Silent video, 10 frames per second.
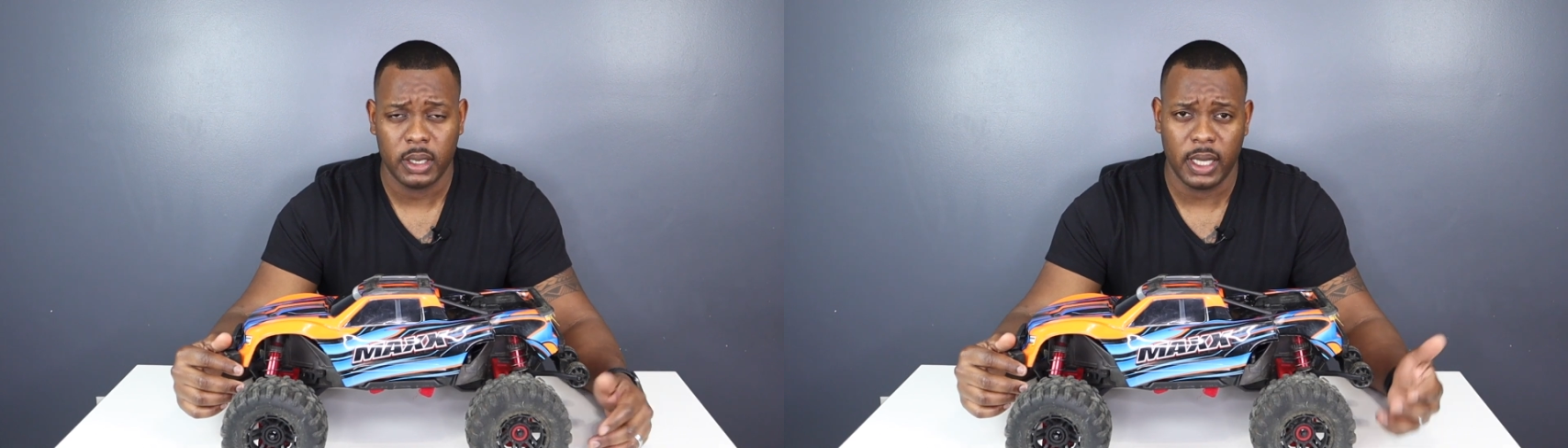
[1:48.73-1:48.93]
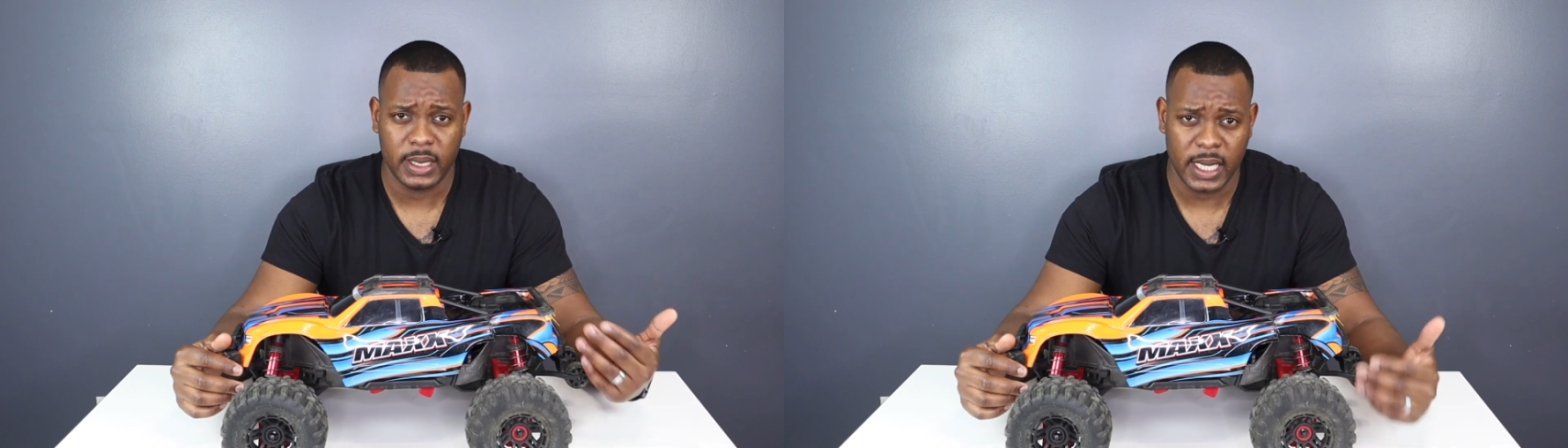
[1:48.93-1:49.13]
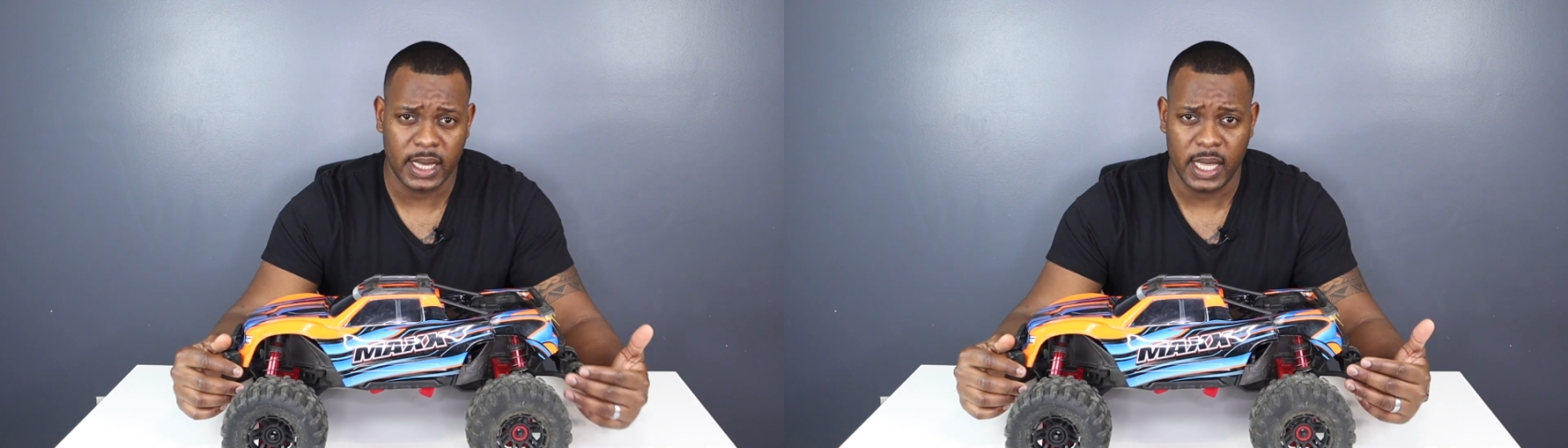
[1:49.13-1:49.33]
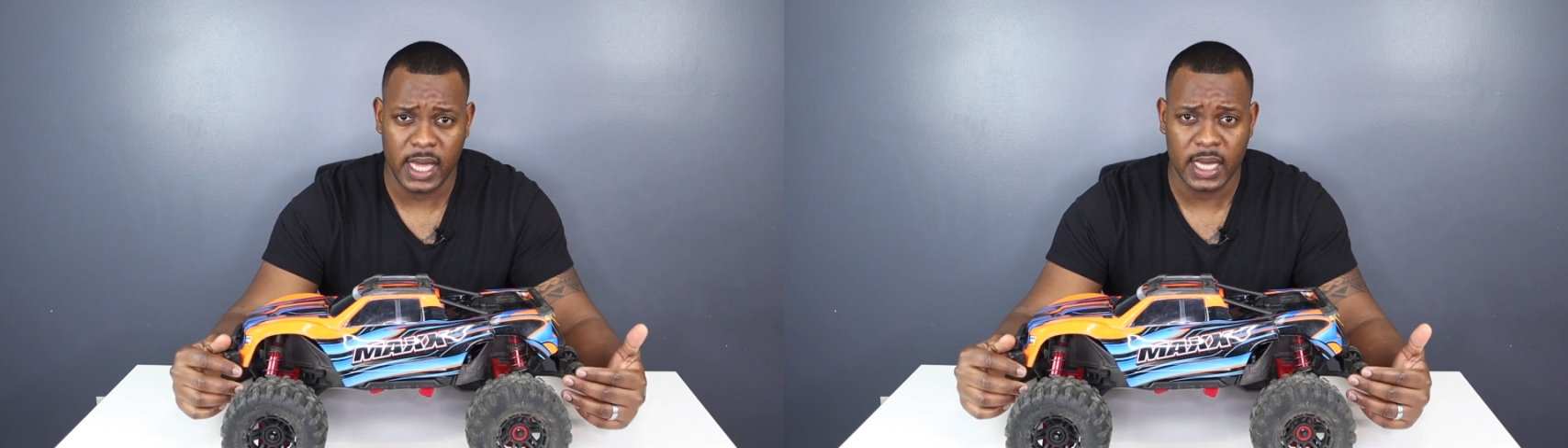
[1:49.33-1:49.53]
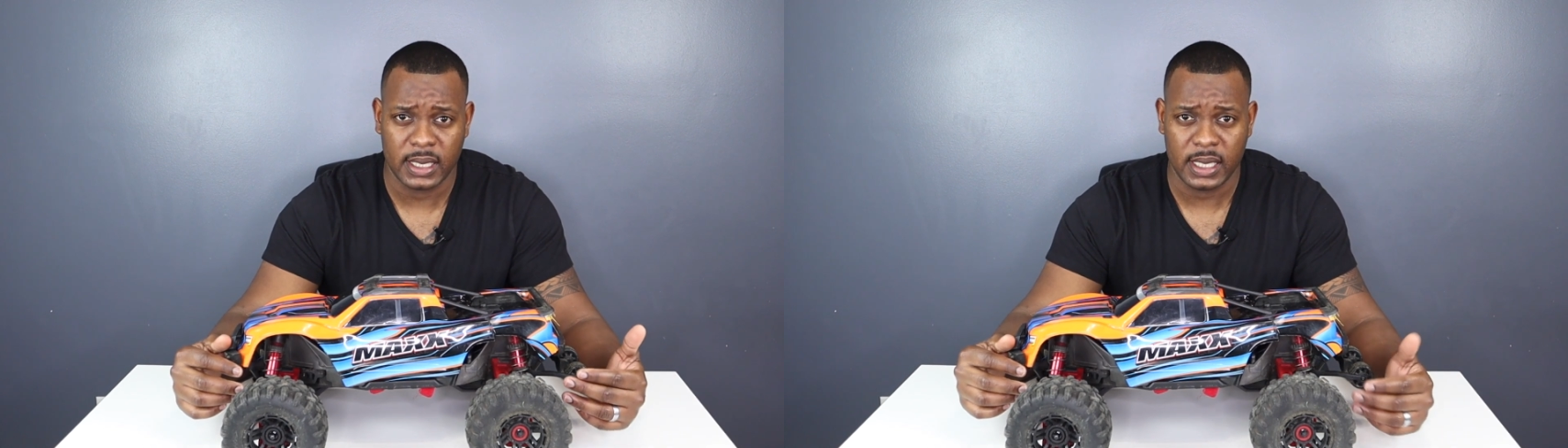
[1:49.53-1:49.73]
they take the
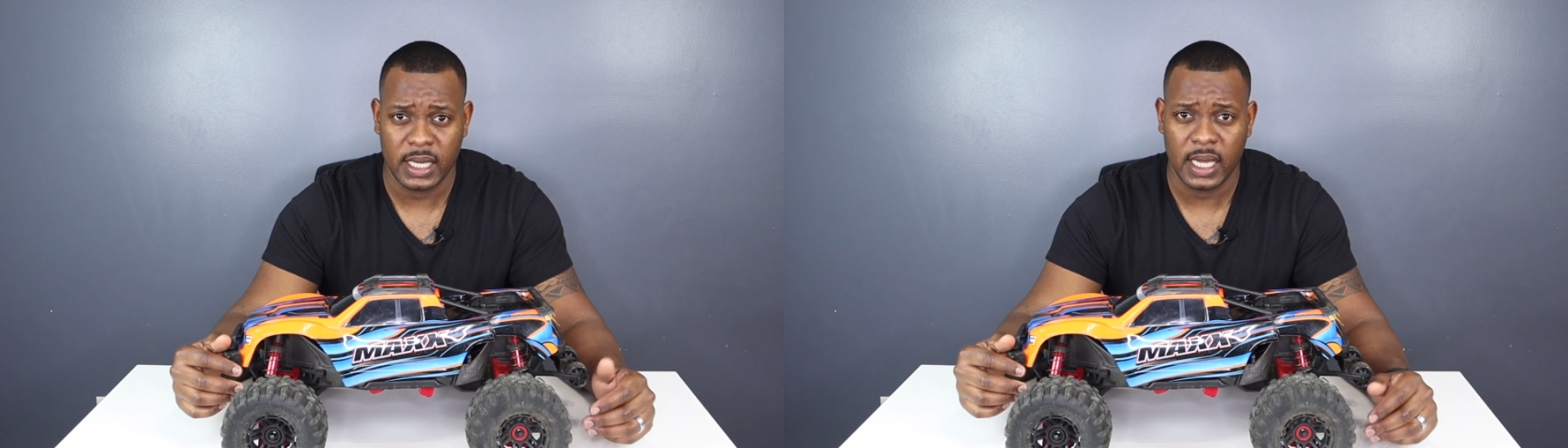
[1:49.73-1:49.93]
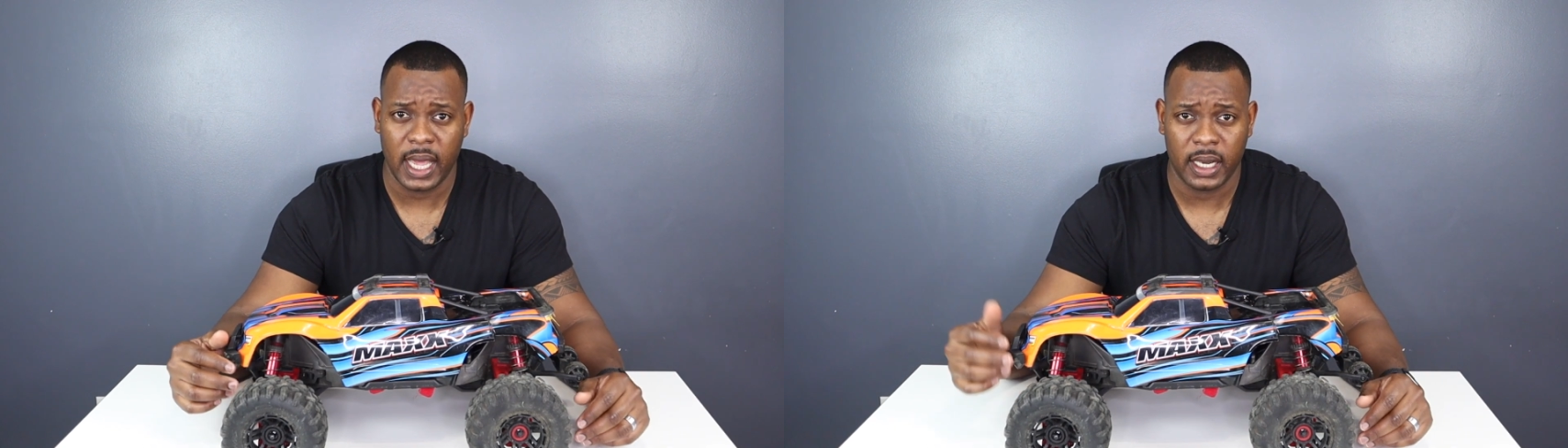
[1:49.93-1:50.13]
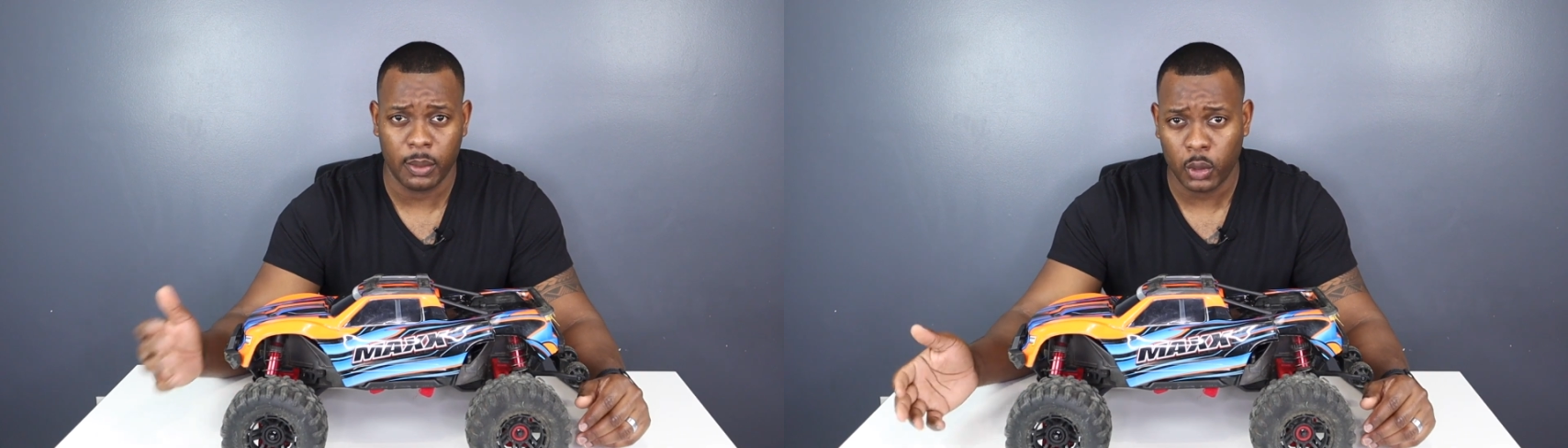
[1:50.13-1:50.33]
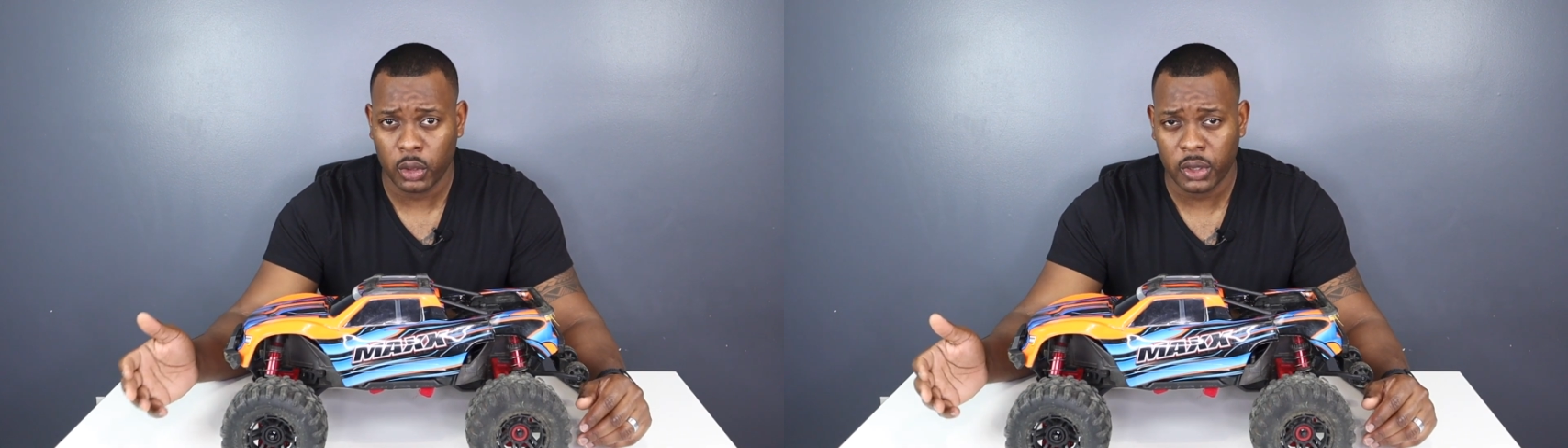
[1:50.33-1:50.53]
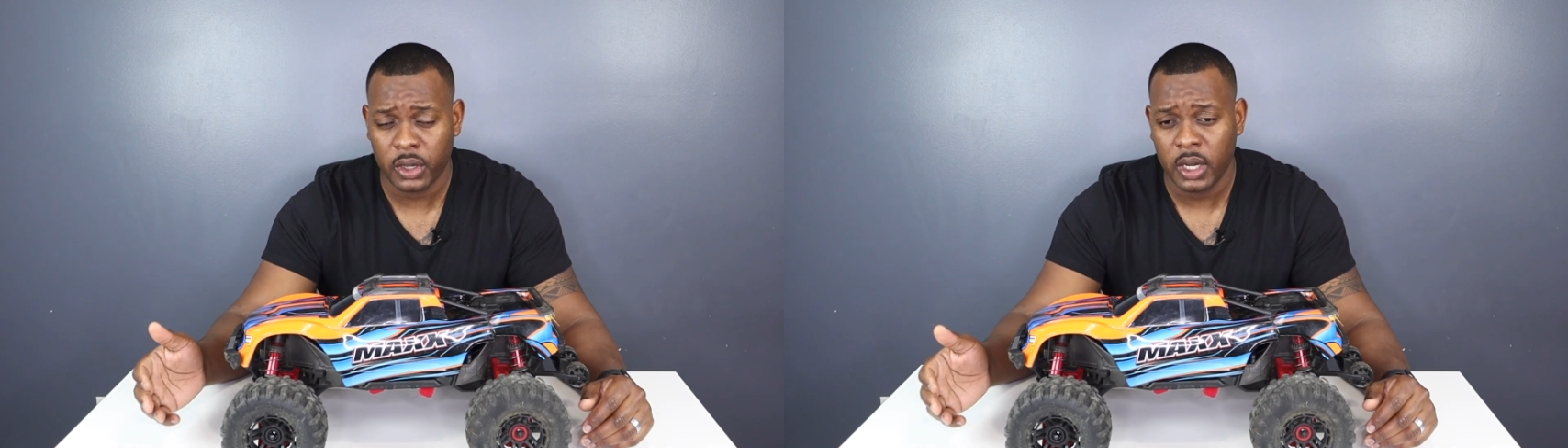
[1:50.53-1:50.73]
ESC and the
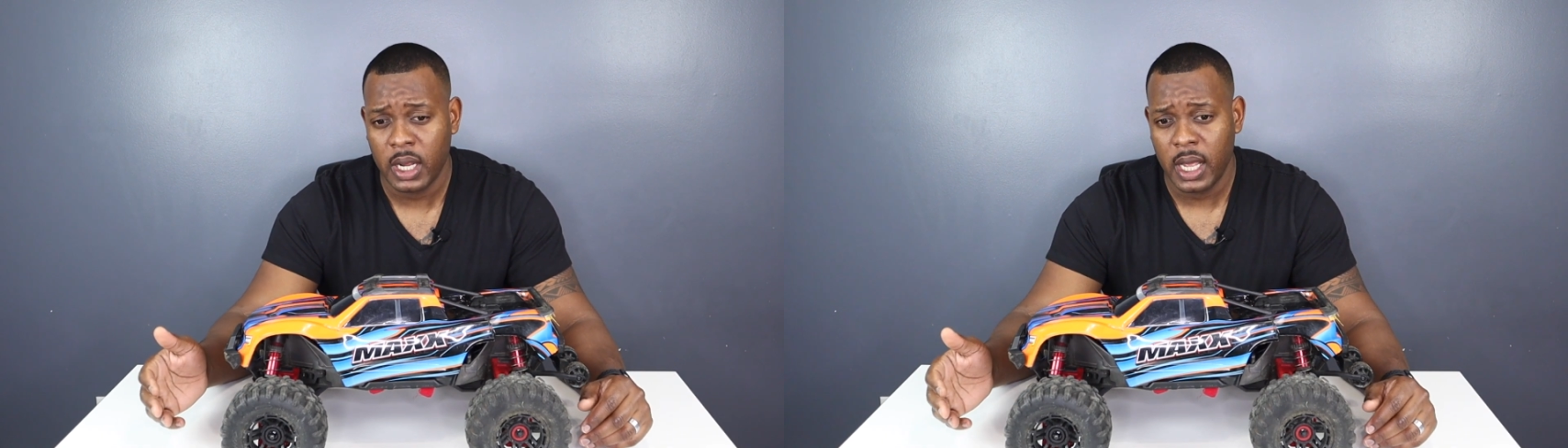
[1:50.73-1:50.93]
motor,